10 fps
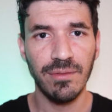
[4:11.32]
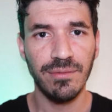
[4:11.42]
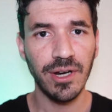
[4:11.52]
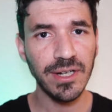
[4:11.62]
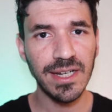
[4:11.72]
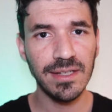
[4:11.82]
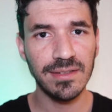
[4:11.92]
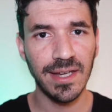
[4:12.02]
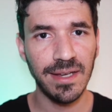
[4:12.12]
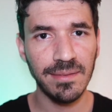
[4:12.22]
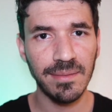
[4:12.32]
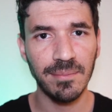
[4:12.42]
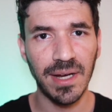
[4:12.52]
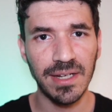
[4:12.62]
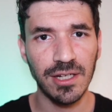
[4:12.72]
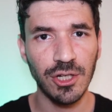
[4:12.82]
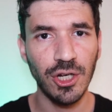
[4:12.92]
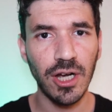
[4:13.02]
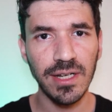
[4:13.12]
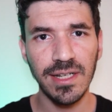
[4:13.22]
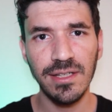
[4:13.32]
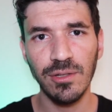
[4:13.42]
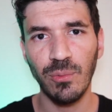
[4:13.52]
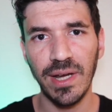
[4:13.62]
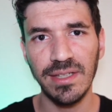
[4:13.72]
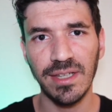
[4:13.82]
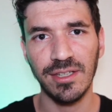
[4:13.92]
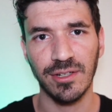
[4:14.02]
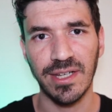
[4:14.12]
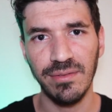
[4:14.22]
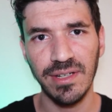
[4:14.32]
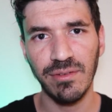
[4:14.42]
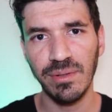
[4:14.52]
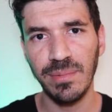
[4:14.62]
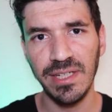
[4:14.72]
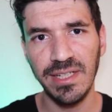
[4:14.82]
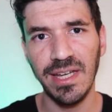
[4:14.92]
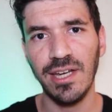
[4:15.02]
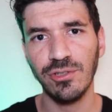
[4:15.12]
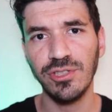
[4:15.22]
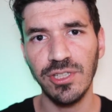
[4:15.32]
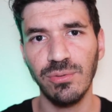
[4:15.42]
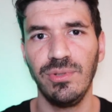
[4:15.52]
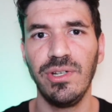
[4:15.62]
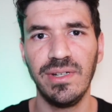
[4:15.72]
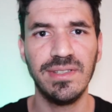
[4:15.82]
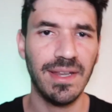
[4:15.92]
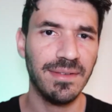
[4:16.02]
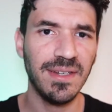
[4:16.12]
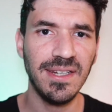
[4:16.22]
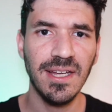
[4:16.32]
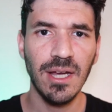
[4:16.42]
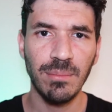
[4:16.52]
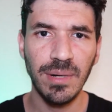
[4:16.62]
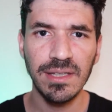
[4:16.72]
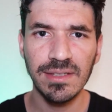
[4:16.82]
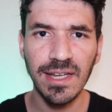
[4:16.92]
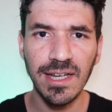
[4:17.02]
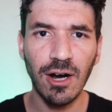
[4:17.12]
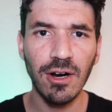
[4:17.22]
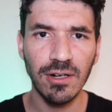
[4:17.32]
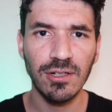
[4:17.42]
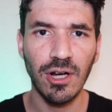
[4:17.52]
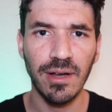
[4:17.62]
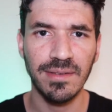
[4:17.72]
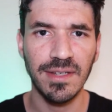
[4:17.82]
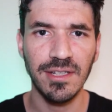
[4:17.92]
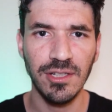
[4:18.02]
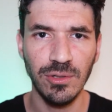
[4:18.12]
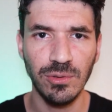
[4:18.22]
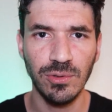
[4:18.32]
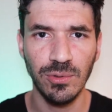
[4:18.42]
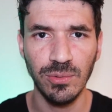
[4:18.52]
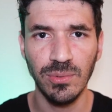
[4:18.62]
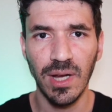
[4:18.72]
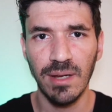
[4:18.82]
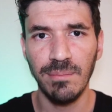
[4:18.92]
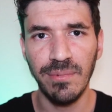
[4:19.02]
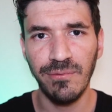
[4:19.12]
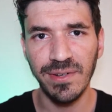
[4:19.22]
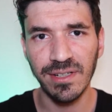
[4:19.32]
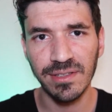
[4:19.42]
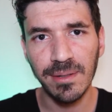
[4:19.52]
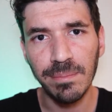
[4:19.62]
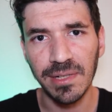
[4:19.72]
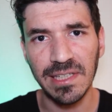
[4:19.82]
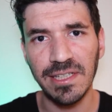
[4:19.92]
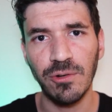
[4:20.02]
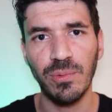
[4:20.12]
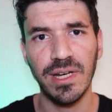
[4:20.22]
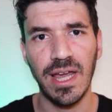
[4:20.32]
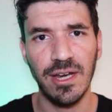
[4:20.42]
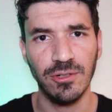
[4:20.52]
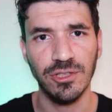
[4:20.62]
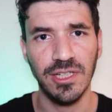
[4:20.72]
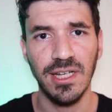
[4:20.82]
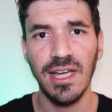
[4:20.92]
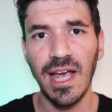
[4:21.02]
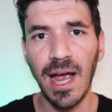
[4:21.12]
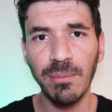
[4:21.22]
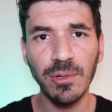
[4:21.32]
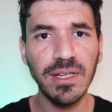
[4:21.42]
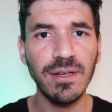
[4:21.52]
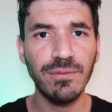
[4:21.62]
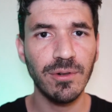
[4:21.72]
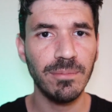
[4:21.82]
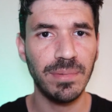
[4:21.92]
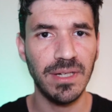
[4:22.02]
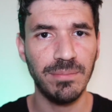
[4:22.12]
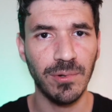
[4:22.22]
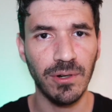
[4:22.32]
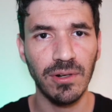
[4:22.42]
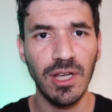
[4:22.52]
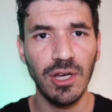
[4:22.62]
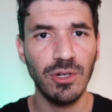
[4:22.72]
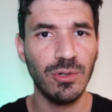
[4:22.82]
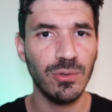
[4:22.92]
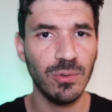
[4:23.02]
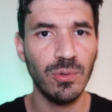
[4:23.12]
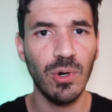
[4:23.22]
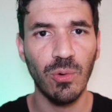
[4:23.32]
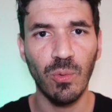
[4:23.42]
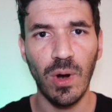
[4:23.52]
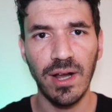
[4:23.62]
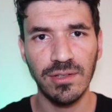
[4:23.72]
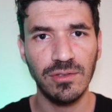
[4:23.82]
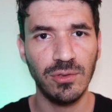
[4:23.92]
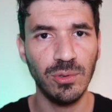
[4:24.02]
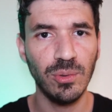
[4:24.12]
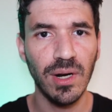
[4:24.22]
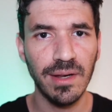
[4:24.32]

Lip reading: very intense, but not in the way that they're giving everybody energy through their intensity, but they are causing you to feel depleted with energy. I'm looking for people who want to